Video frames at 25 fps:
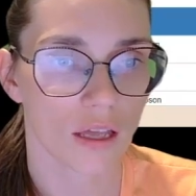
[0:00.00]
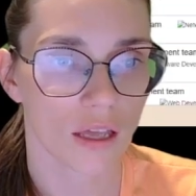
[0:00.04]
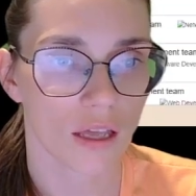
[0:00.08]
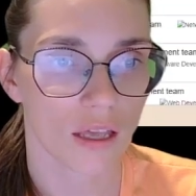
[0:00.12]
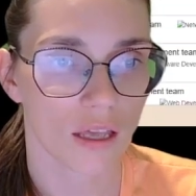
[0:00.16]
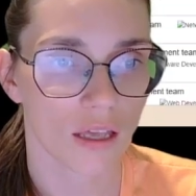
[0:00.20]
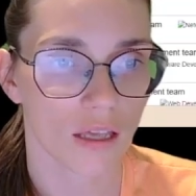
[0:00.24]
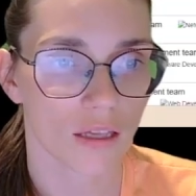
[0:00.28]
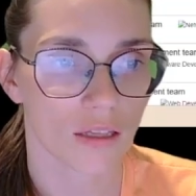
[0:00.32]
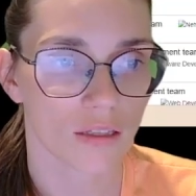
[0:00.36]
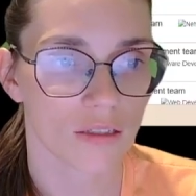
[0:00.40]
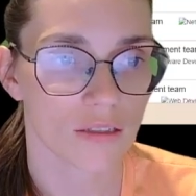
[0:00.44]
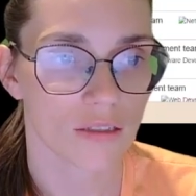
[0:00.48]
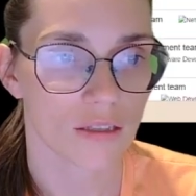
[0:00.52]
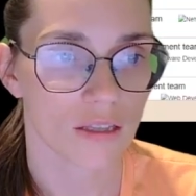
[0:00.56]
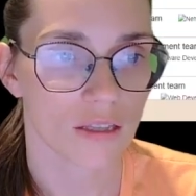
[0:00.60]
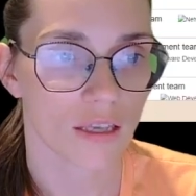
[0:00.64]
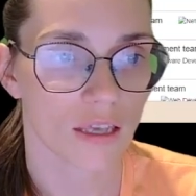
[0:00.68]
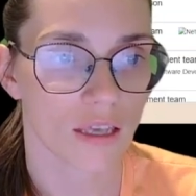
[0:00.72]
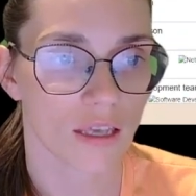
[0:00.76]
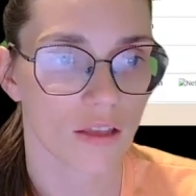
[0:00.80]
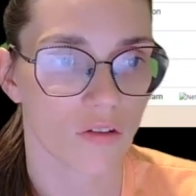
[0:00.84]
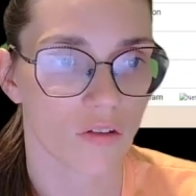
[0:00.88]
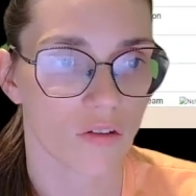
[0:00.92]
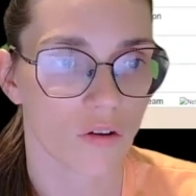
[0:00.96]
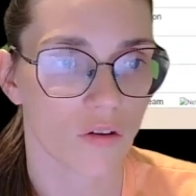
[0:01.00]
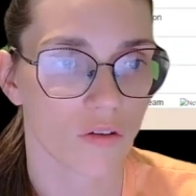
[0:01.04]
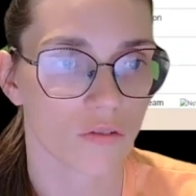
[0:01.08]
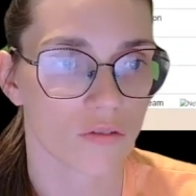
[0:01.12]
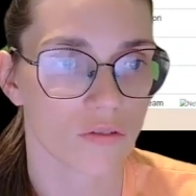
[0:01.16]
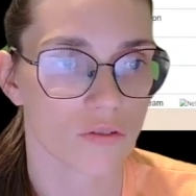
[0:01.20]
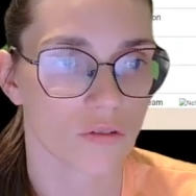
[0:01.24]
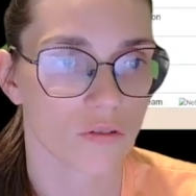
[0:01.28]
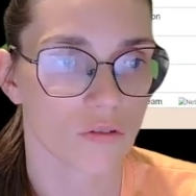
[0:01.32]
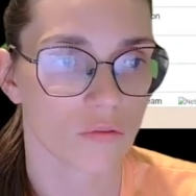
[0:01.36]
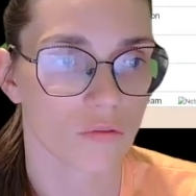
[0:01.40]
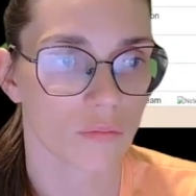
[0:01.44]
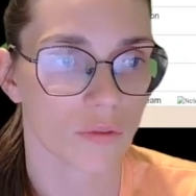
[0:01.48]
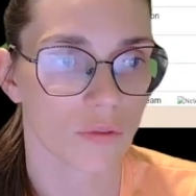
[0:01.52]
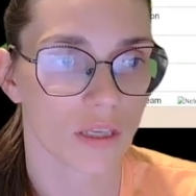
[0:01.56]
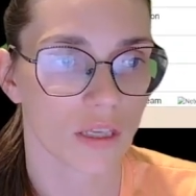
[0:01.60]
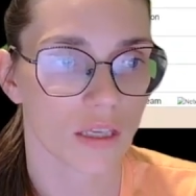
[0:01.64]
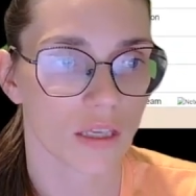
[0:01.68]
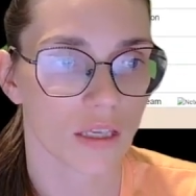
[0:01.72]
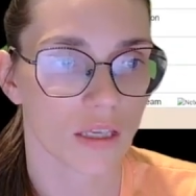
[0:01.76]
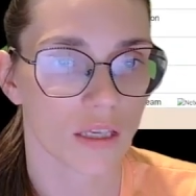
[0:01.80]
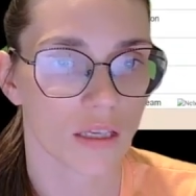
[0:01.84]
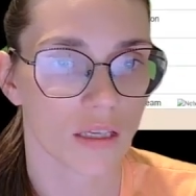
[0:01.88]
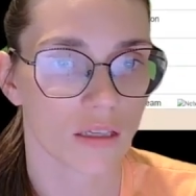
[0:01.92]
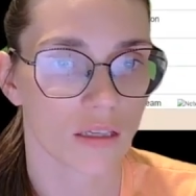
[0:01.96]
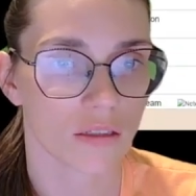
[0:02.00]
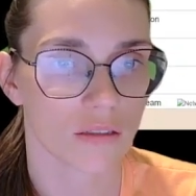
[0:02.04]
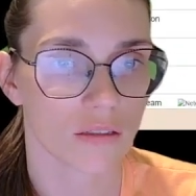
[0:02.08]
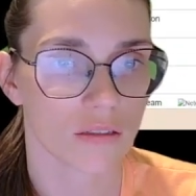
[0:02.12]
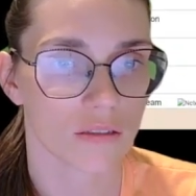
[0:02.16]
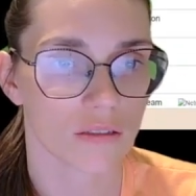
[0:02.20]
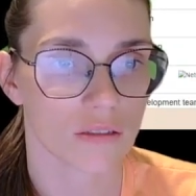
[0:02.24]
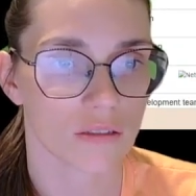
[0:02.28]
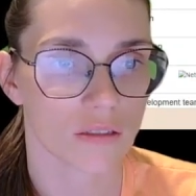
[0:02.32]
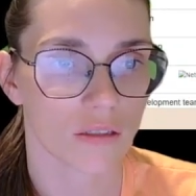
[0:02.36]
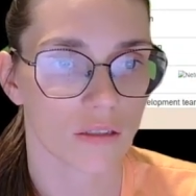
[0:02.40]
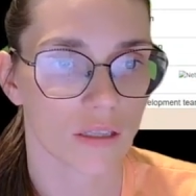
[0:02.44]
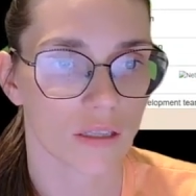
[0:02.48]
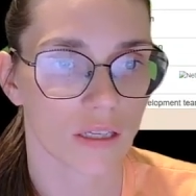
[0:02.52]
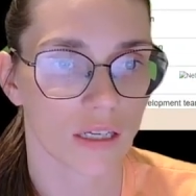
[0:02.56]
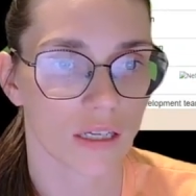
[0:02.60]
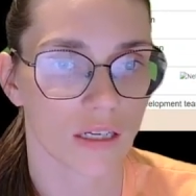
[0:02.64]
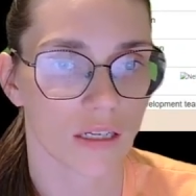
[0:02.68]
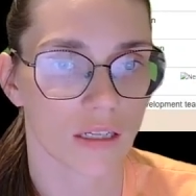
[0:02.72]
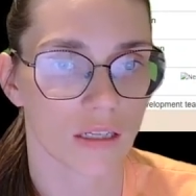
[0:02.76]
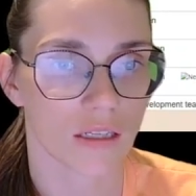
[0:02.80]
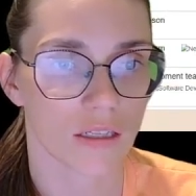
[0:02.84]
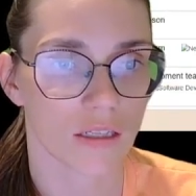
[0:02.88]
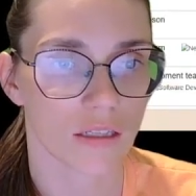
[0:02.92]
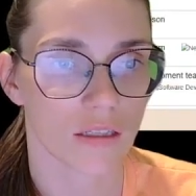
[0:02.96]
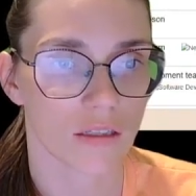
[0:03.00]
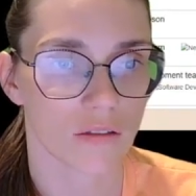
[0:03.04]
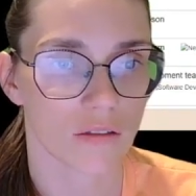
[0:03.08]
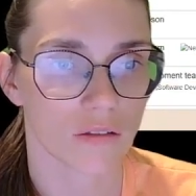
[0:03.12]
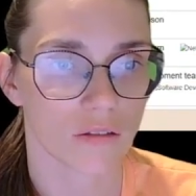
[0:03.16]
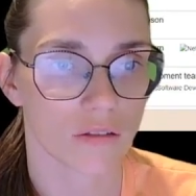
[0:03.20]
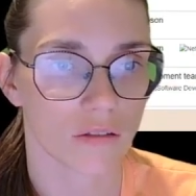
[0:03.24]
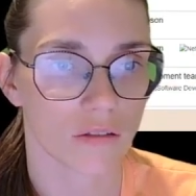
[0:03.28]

and they can also be deleted.